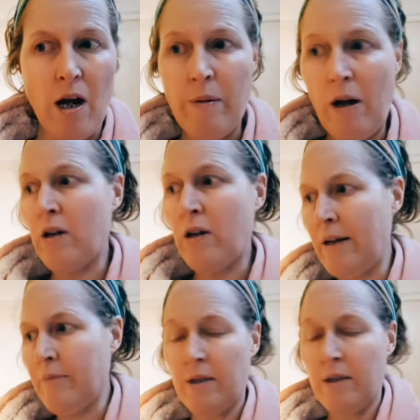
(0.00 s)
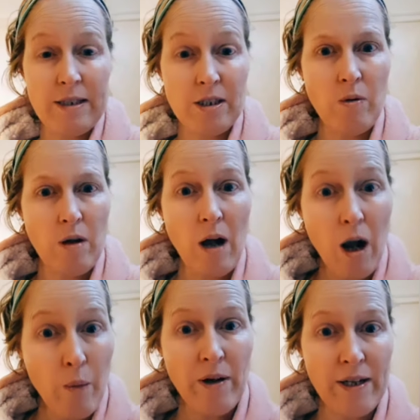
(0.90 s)
I'll be like, okay, so I
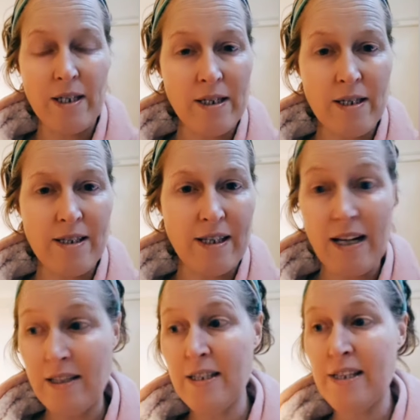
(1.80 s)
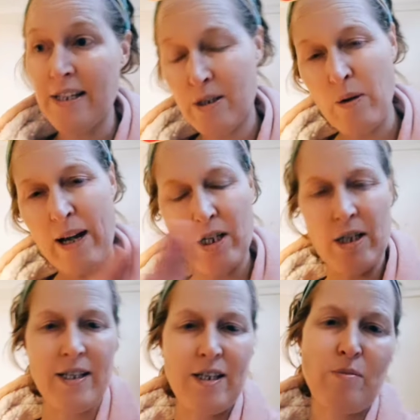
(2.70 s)
won't actually get dizzy. That dizziness will
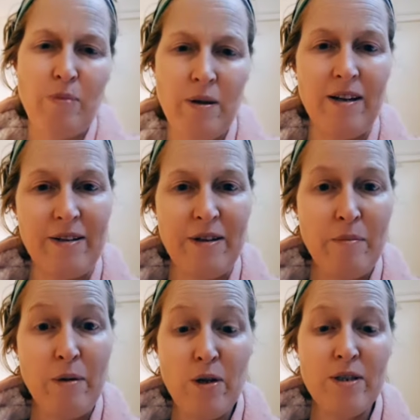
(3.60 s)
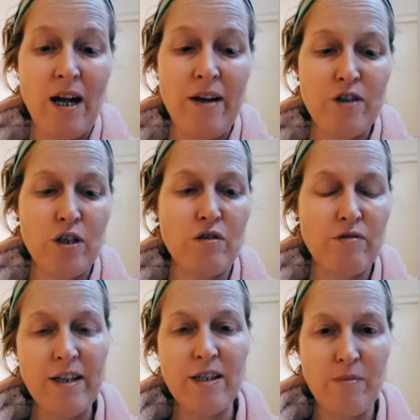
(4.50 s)
actually disappear because I've
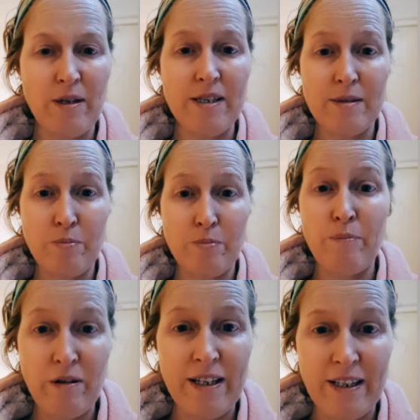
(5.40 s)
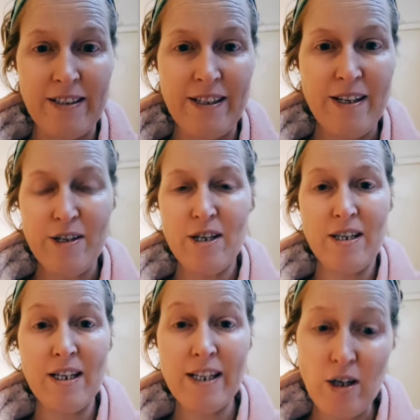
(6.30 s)
distracted my brain to
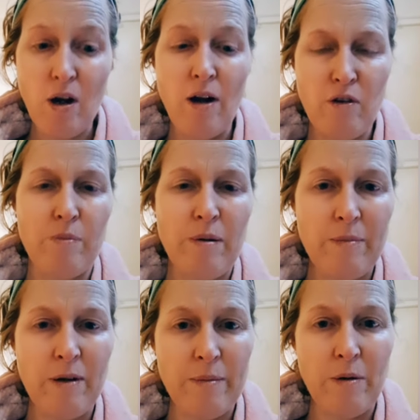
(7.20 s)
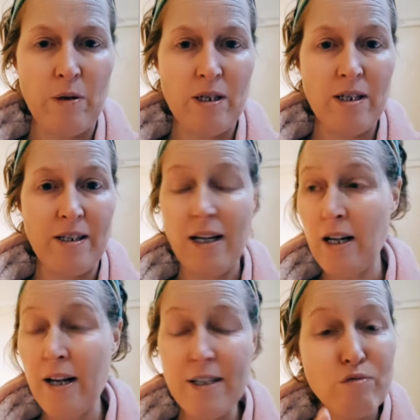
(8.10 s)
thinking I've got to pay my MOT.
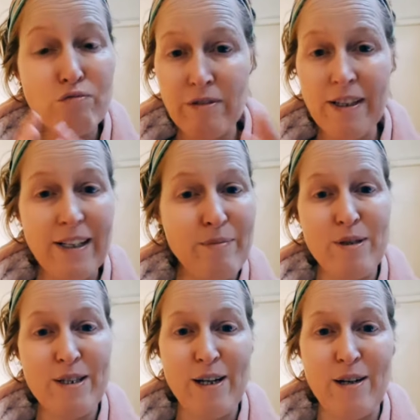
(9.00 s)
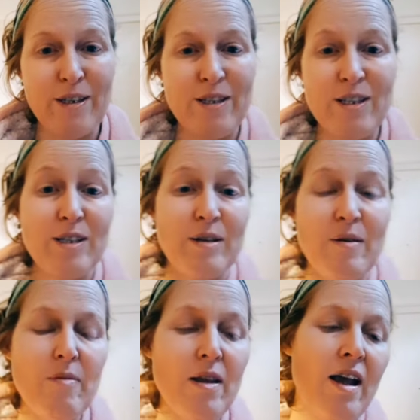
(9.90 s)
It's a really bizarre
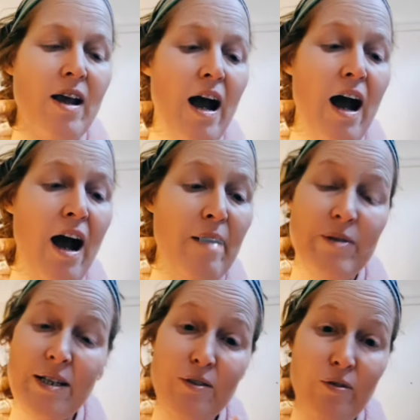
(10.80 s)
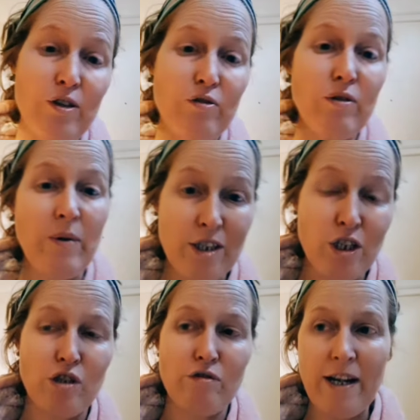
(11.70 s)
condition, but it is very true. A
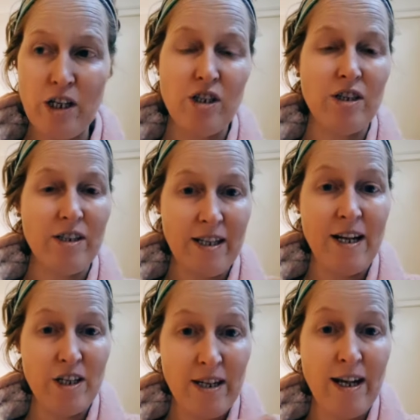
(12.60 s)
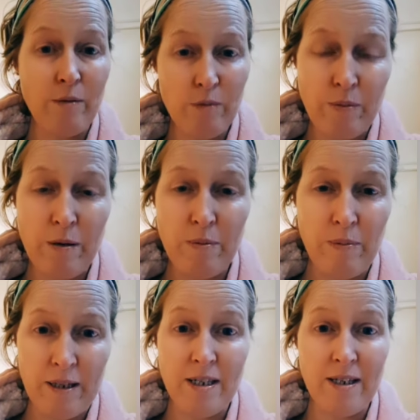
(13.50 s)
distraction can actually help with
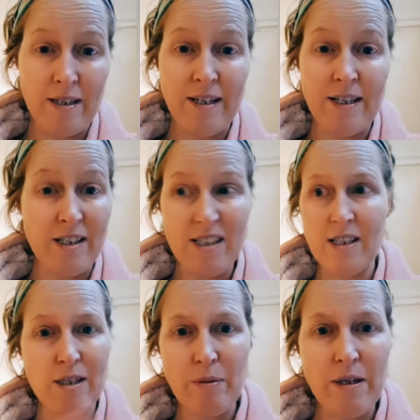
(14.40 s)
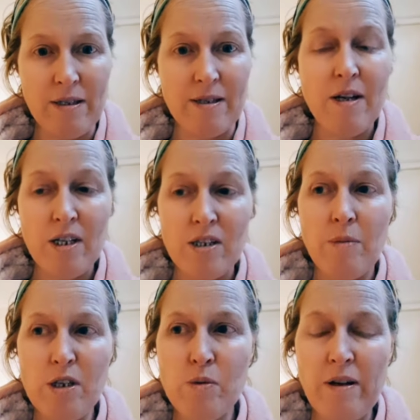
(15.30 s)
PPPD, and it just disappears. So
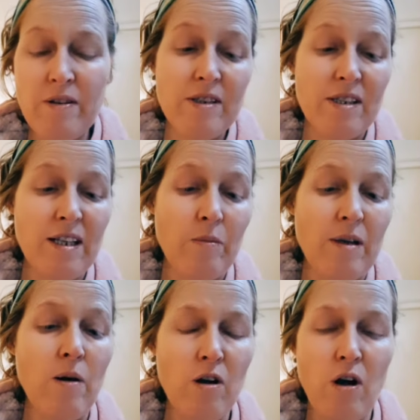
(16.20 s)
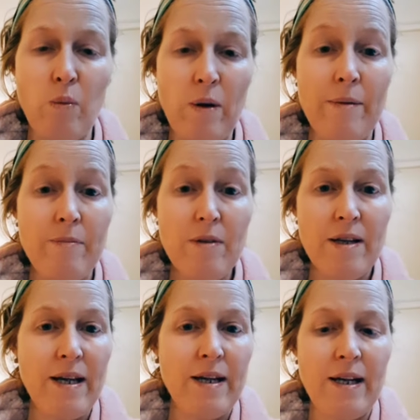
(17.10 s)
I'm just wondering, it's the same with alcohol, where
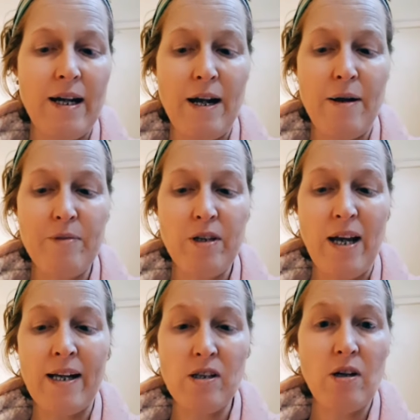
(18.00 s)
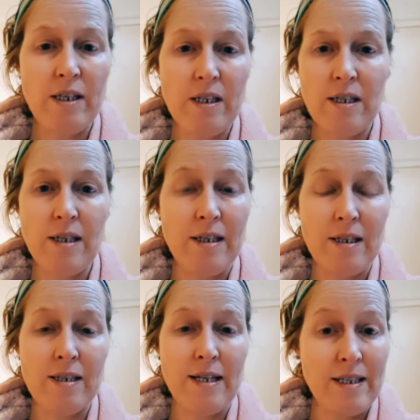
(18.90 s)
your anxiety
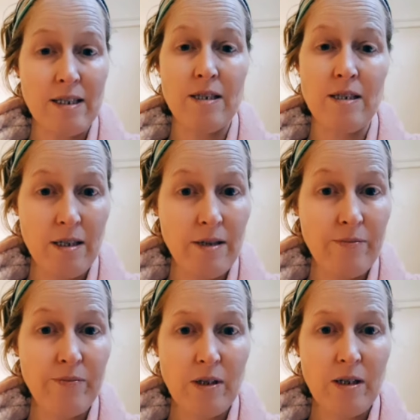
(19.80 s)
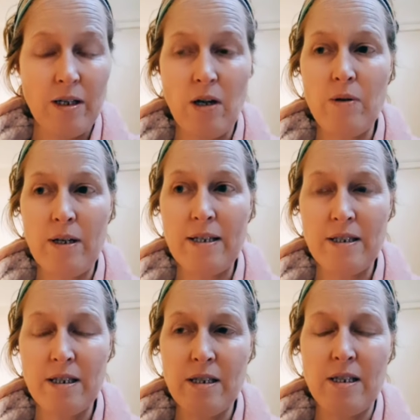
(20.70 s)
is lessened,
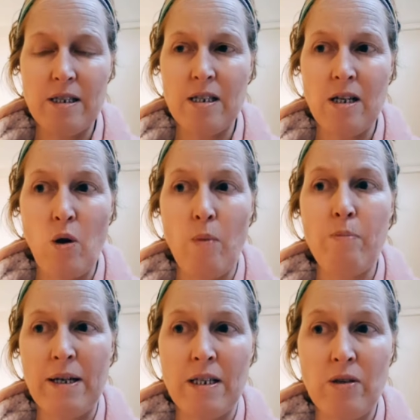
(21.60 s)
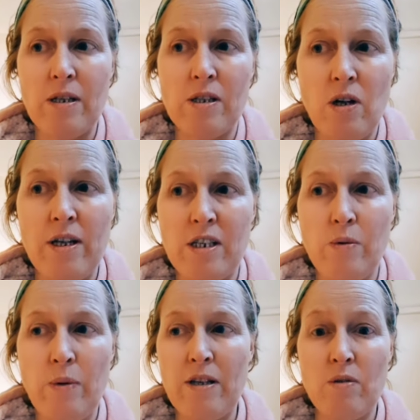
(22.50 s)
and it's a lot better. Your anxiety,
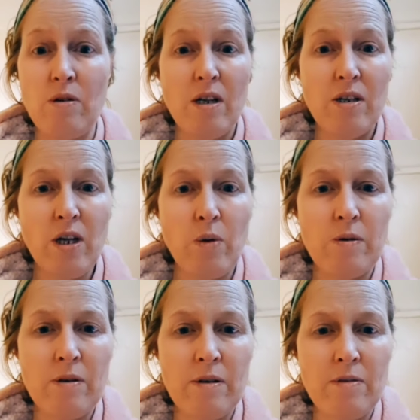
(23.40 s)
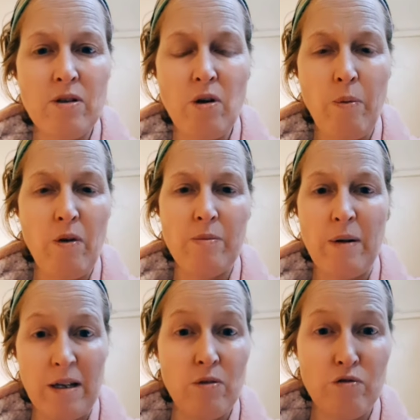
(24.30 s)
where you're not bothered
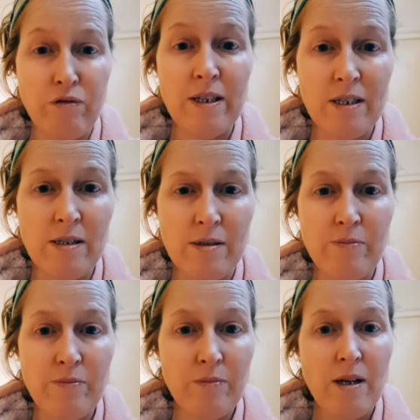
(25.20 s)
about your triggers,